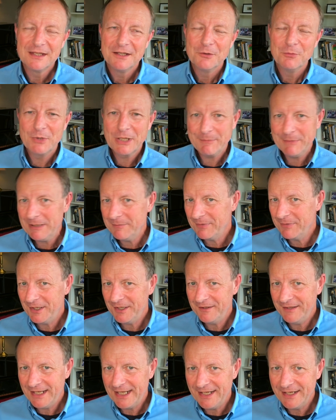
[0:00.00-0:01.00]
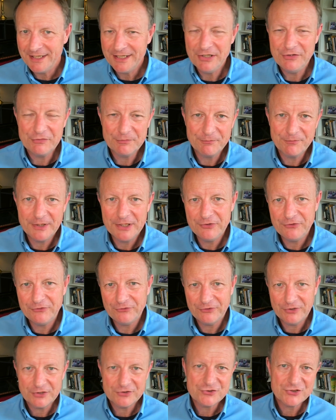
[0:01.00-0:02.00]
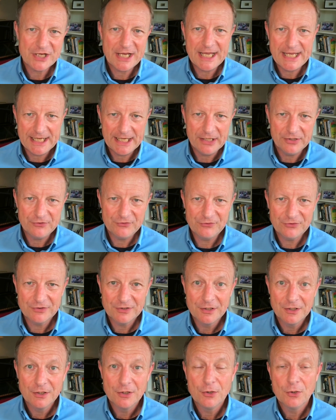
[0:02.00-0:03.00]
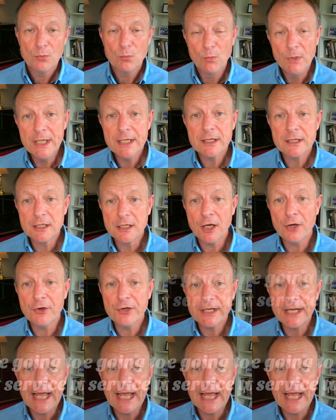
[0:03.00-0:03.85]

What I mean by that is a phrase such as, "We're going to